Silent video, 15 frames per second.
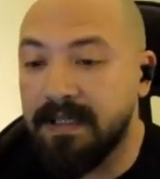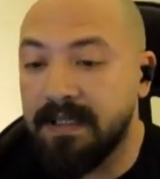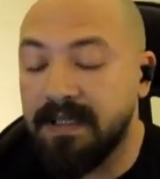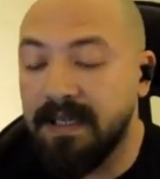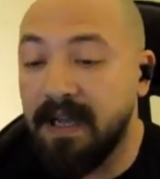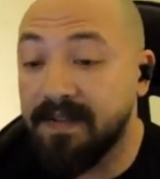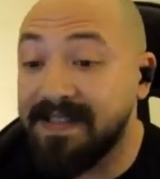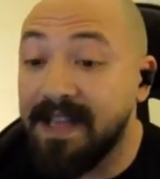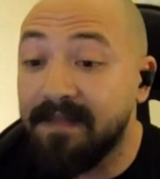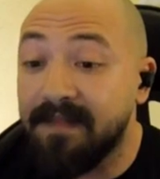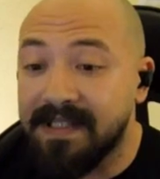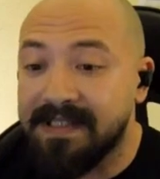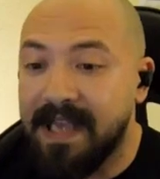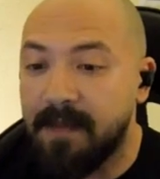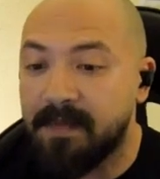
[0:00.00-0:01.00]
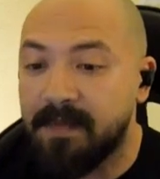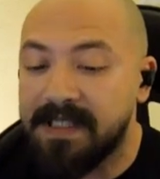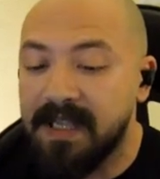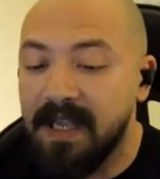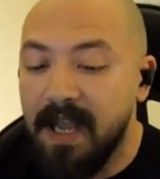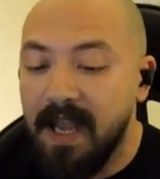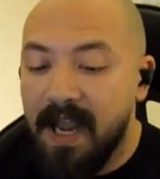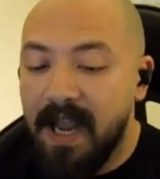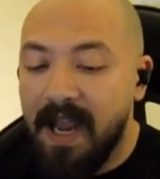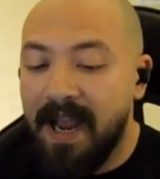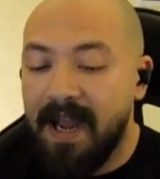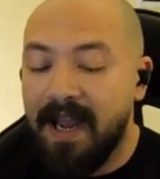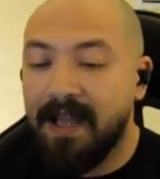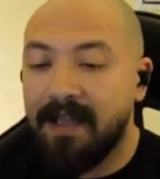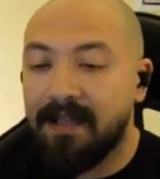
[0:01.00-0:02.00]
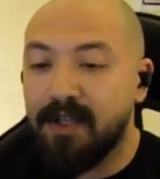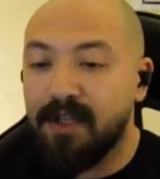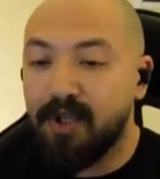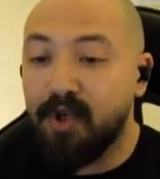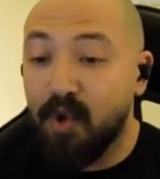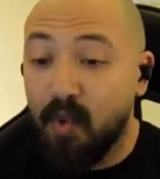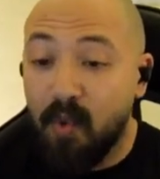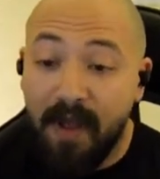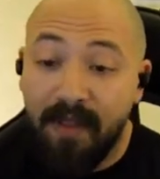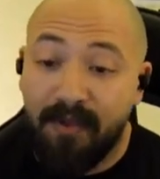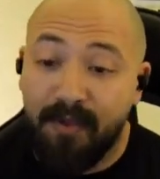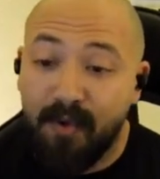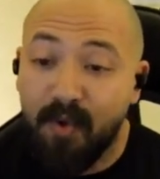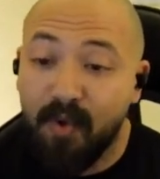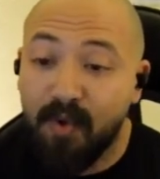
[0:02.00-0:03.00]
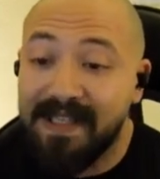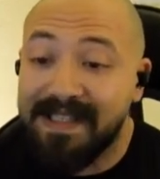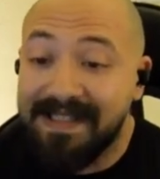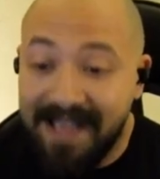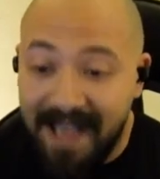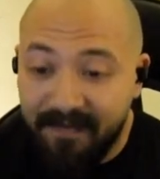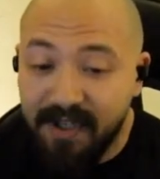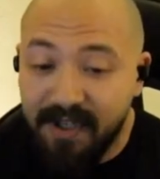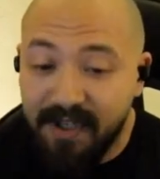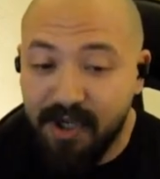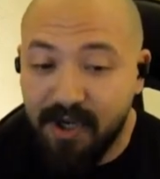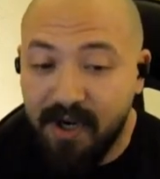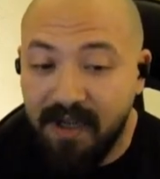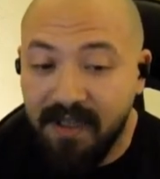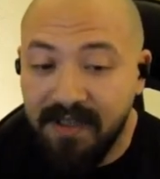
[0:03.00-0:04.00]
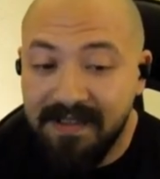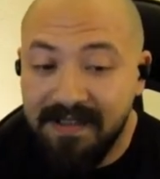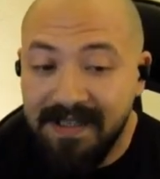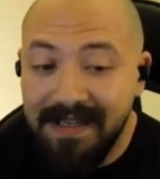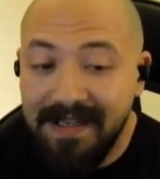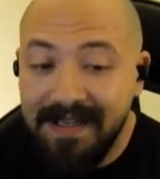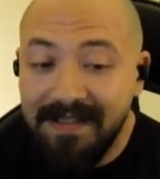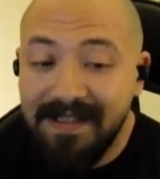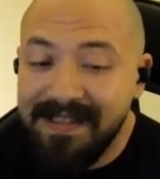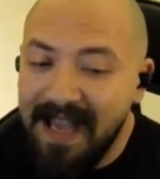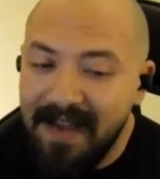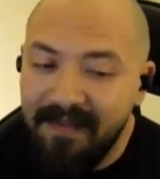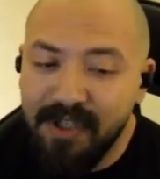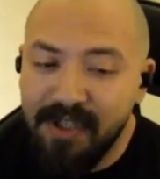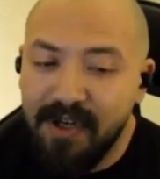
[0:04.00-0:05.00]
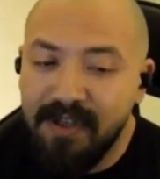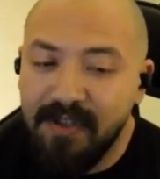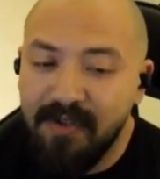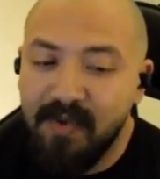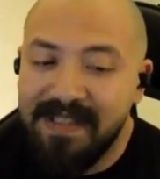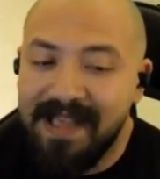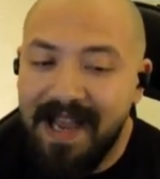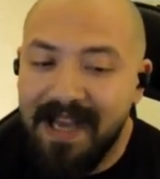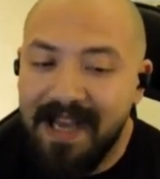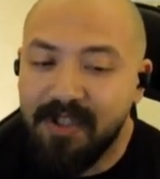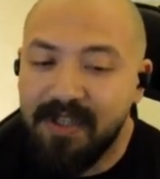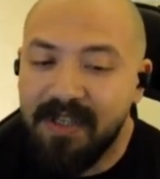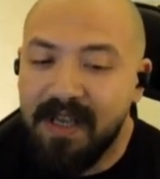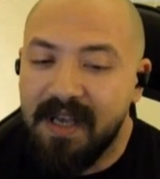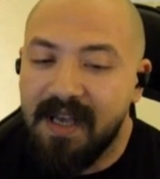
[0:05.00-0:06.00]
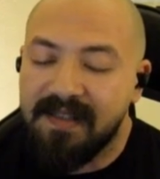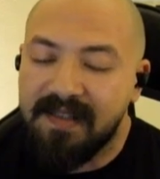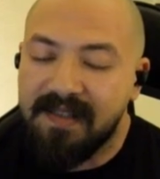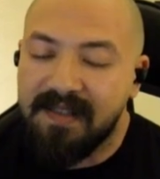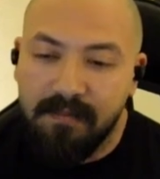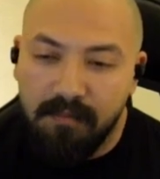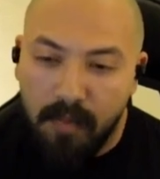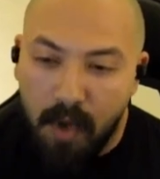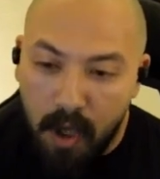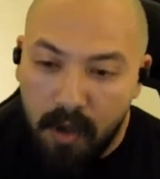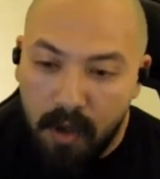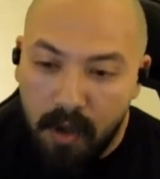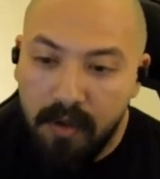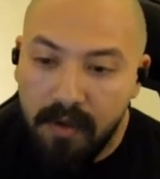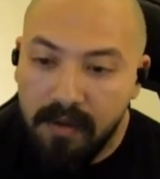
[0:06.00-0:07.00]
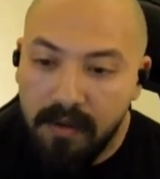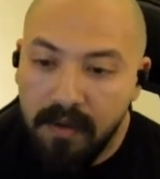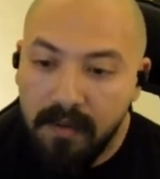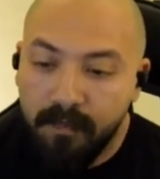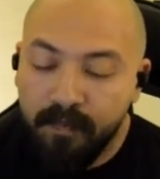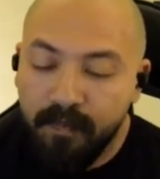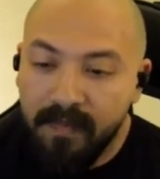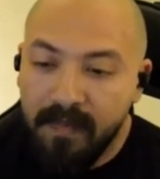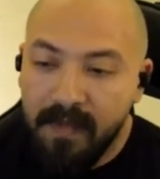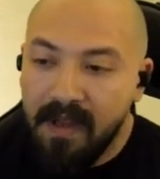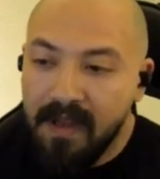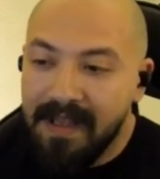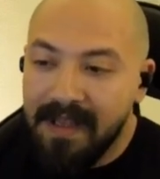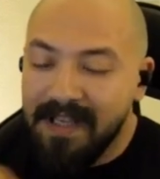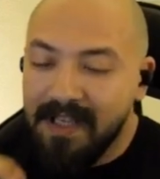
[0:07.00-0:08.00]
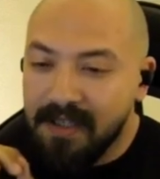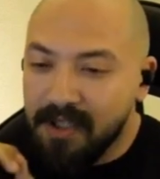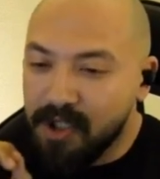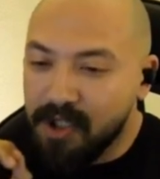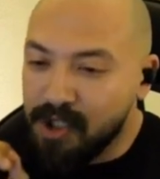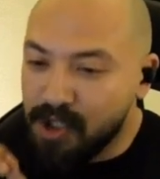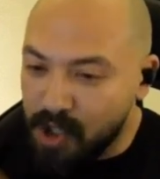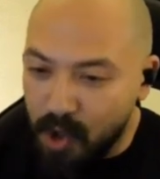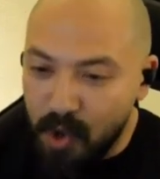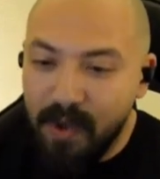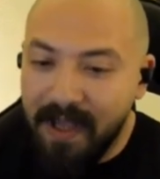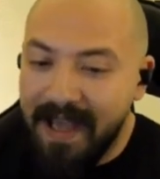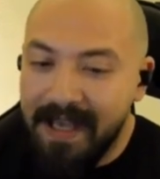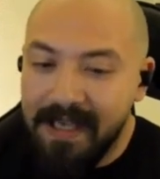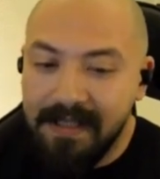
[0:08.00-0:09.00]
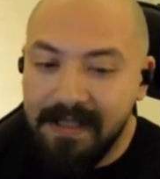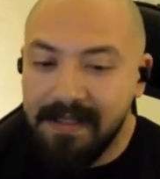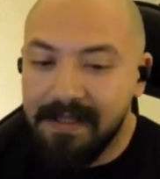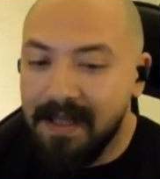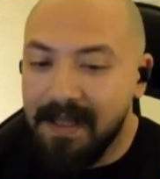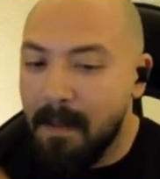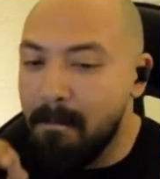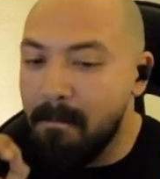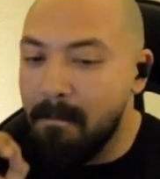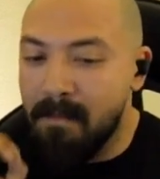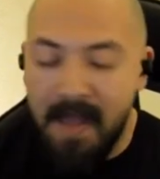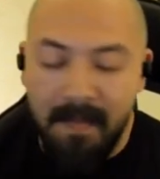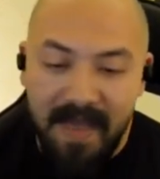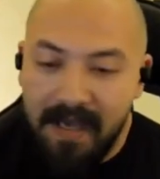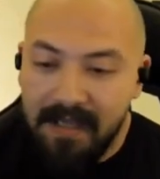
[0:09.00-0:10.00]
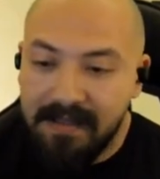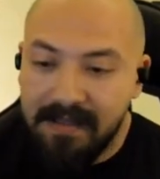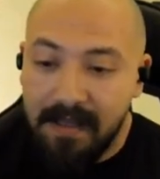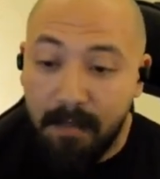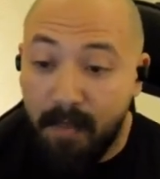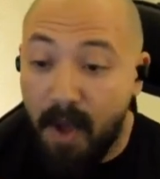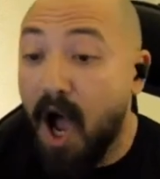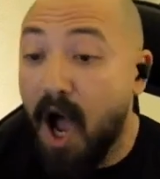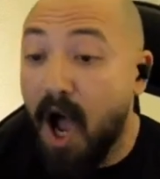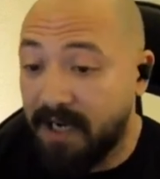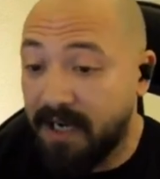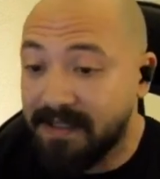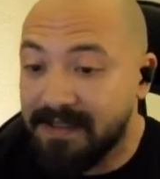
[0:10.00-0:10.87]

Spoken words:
Seven Taps, and you went through the scavenger hunt was actually a small, showcased, mimicked part